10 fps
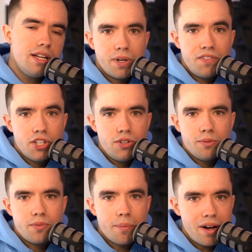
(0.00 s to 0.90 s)
But if you're
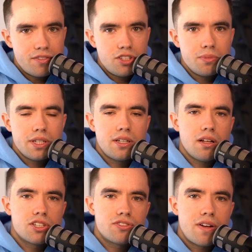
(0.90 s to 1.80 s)
doing above $2 million
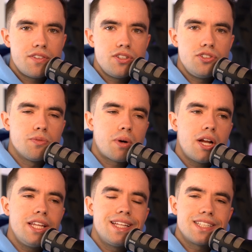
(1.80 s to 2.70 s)
in revenue, you'll probably
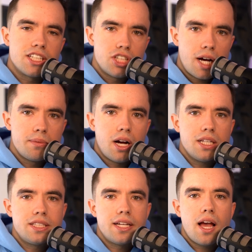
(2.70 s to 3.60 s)
need things like job
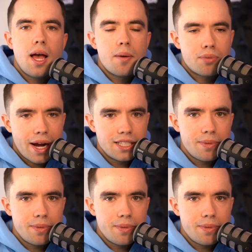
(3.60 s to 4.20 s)
costing, price